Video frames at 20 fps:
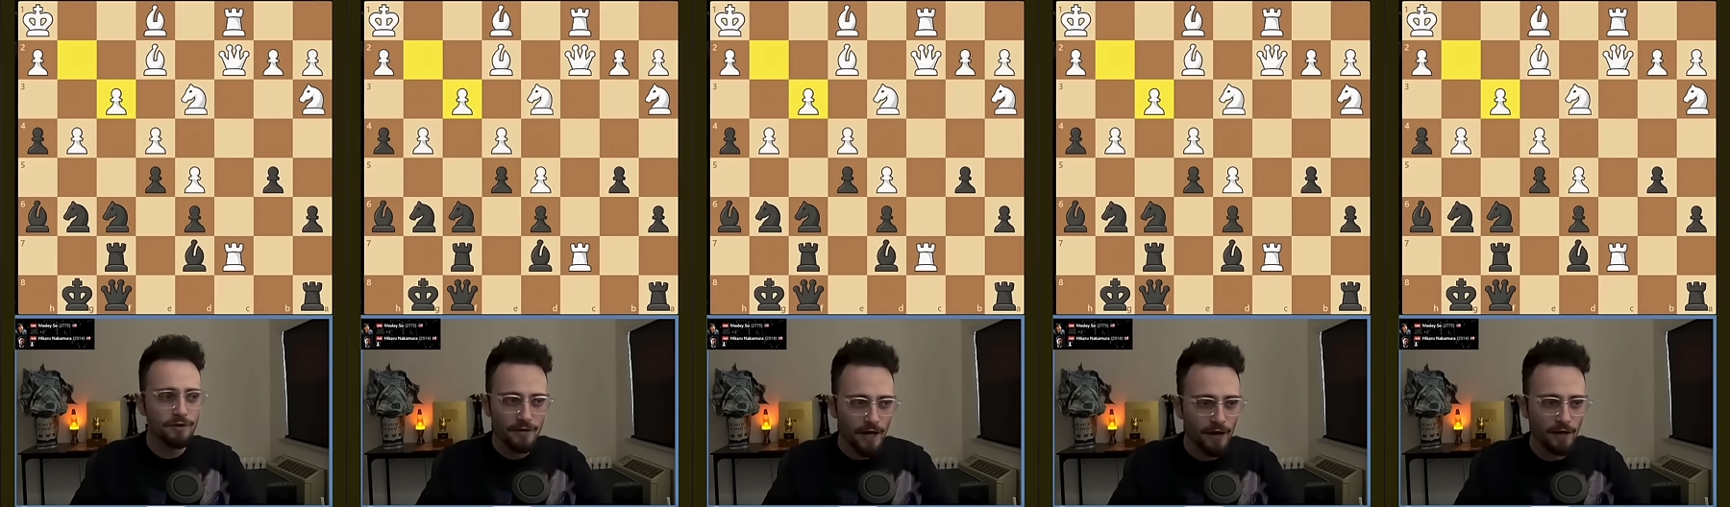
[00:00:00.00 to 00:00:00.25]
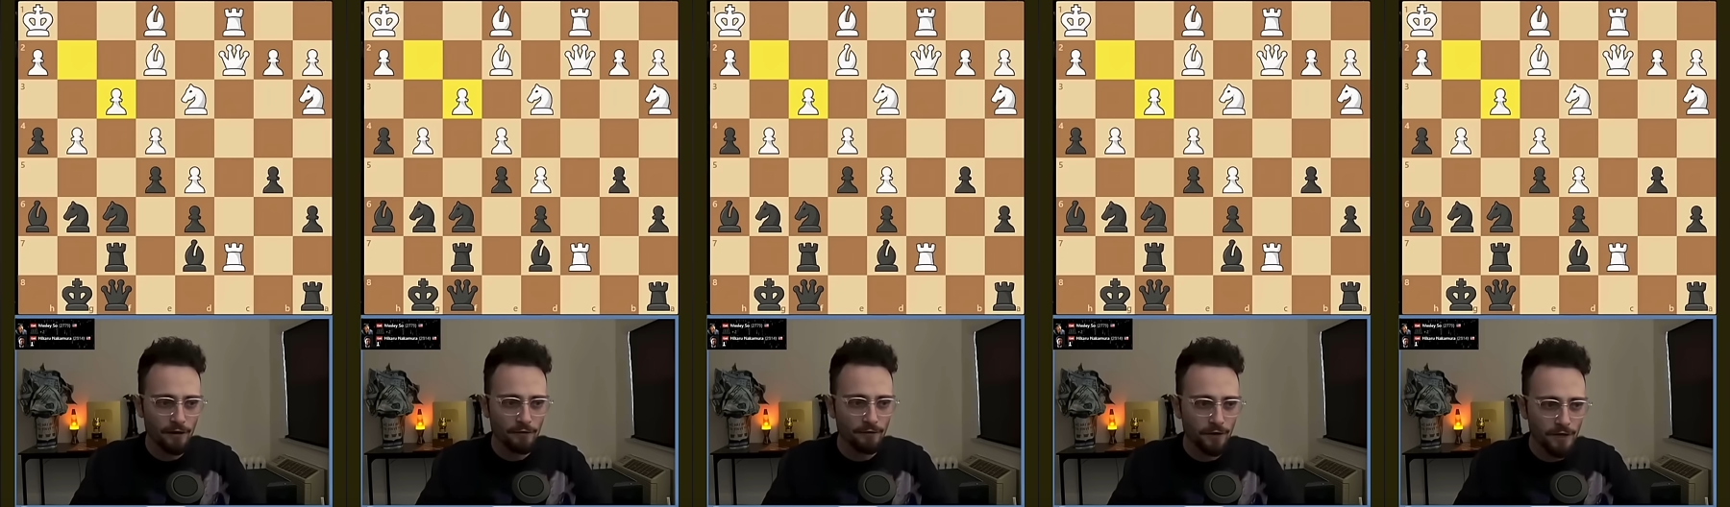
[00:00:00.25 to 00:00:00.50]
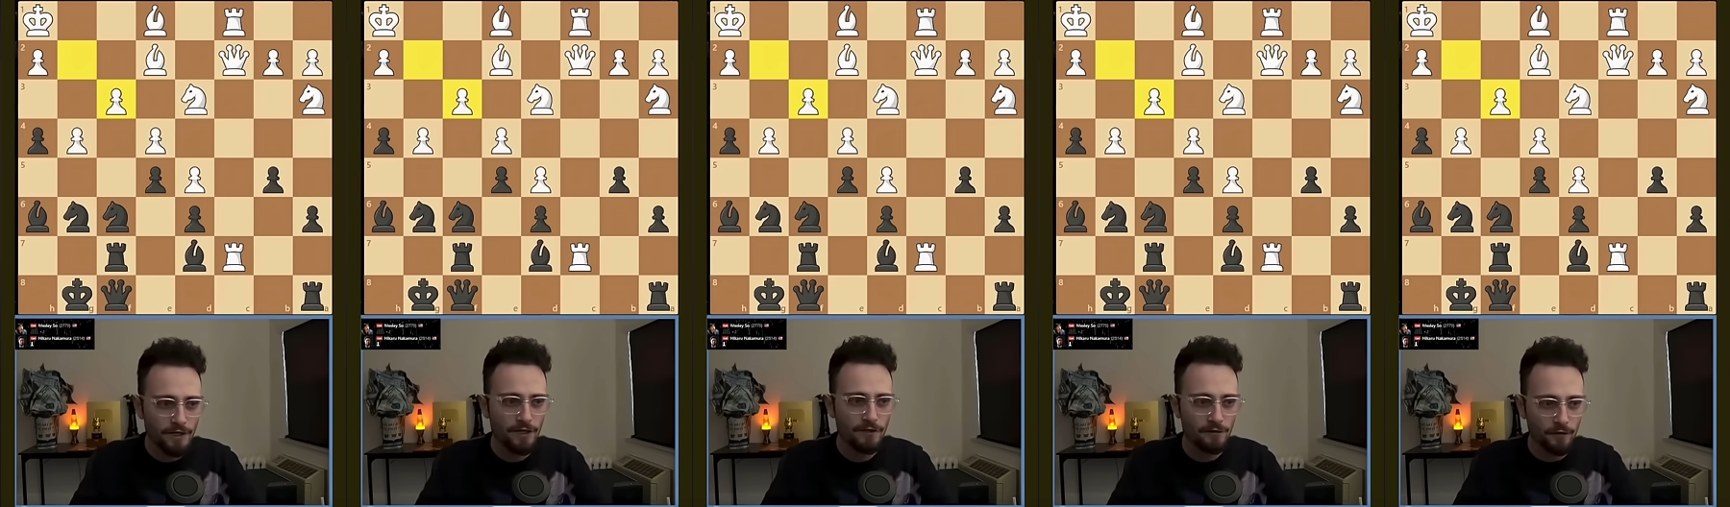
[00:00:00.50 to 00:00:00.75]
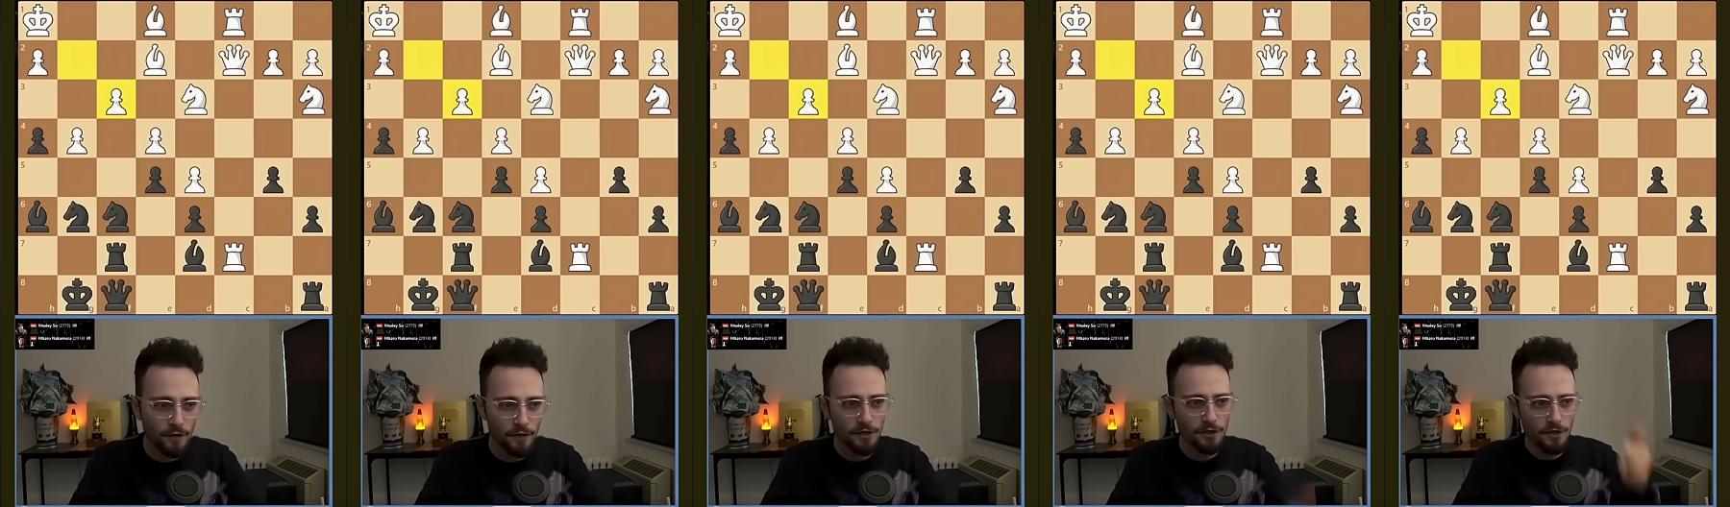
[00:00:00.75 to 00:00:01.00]

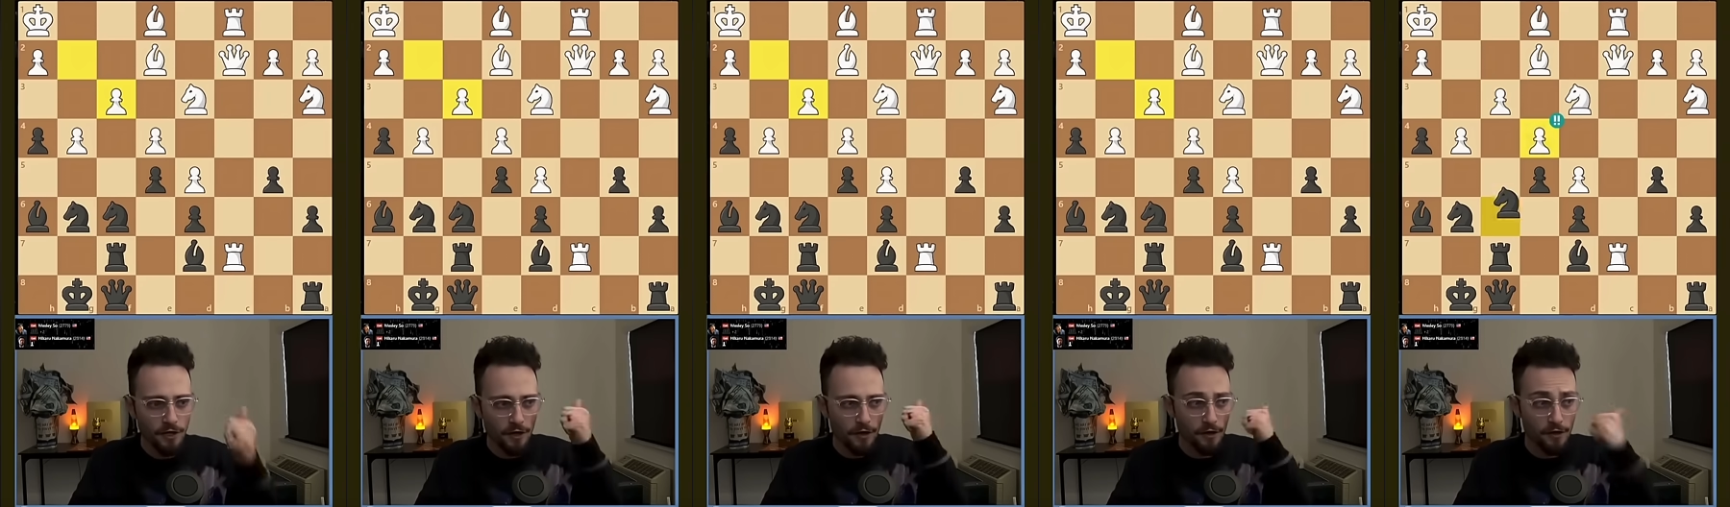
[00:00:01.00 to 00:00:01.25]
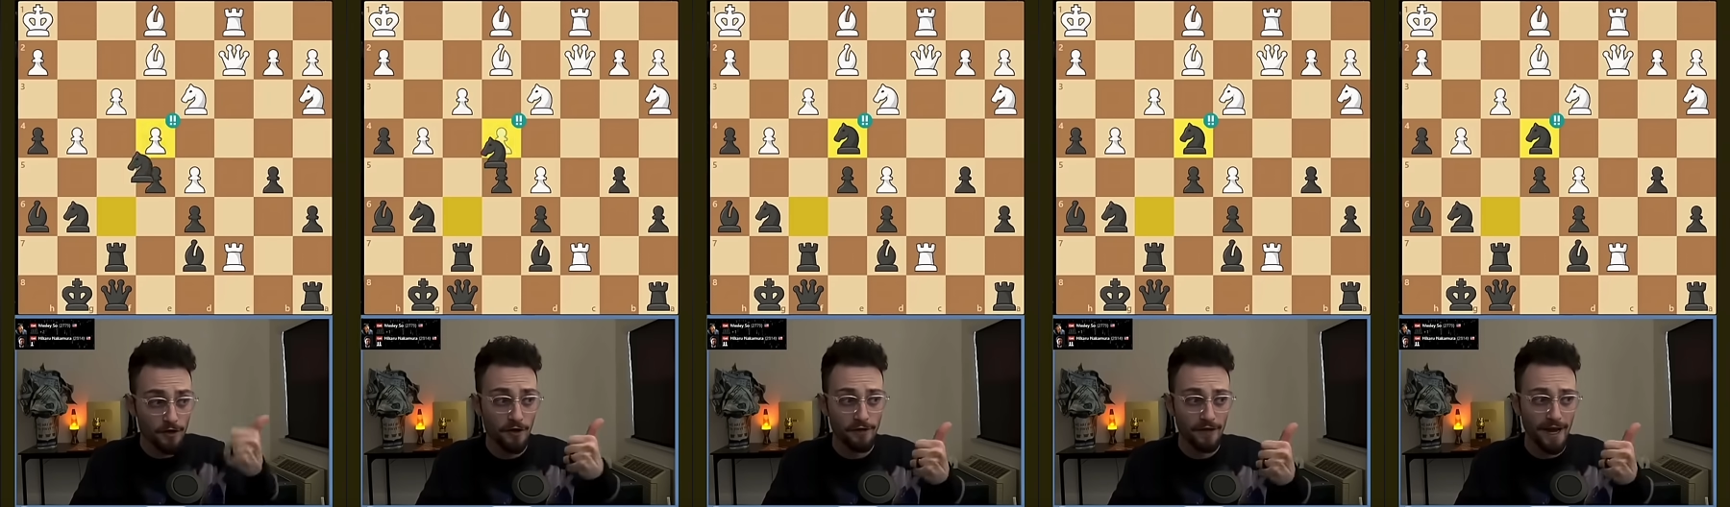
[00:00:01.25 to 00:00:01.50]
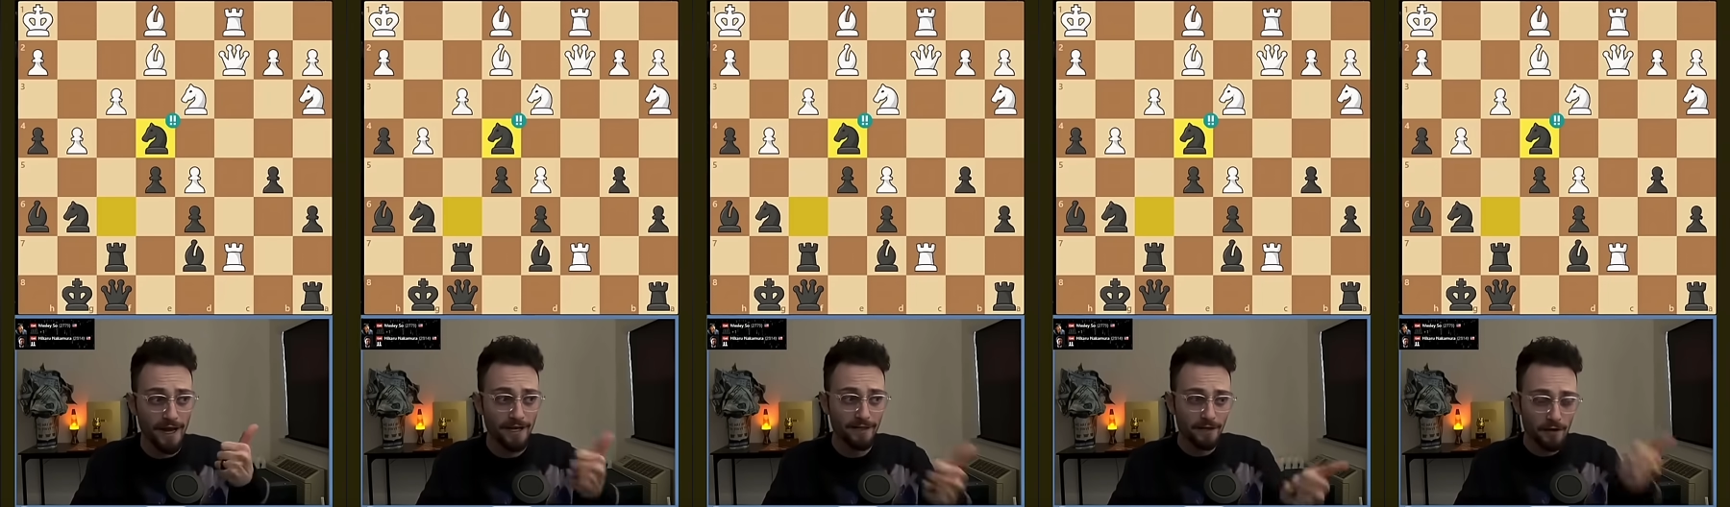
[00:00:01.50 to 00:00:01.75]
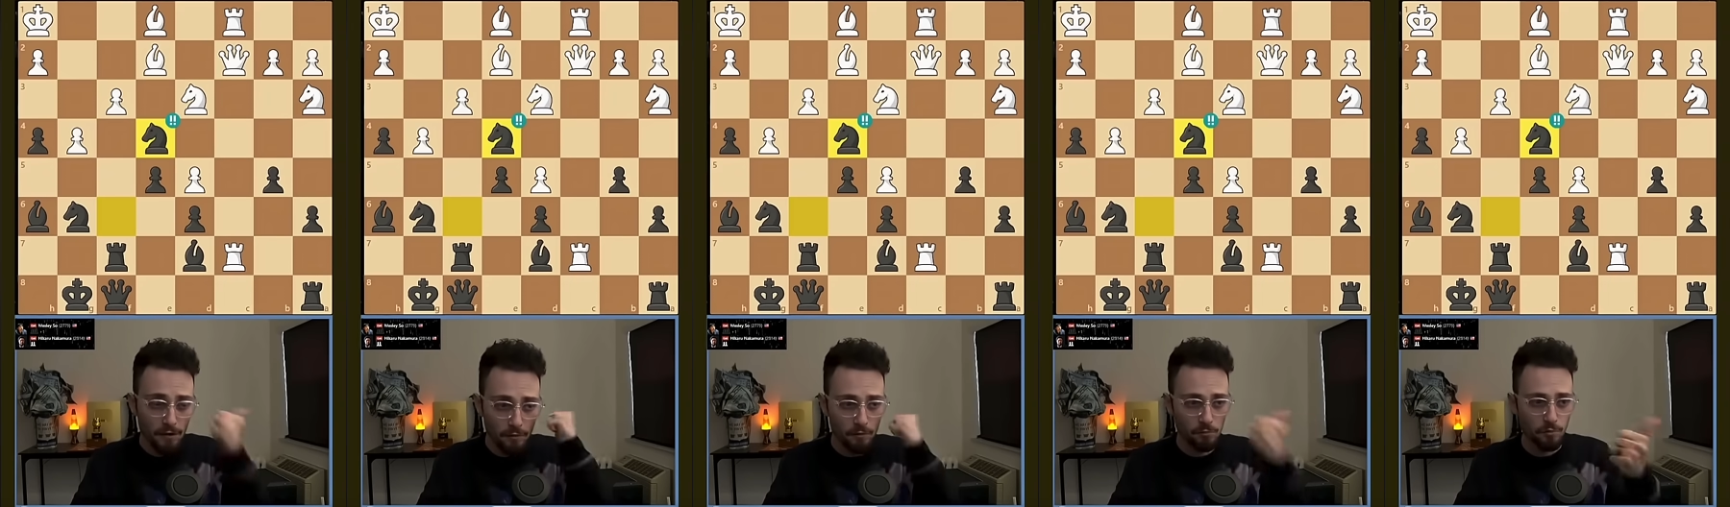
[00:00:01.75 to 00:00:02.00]
sacrifices first, the knight,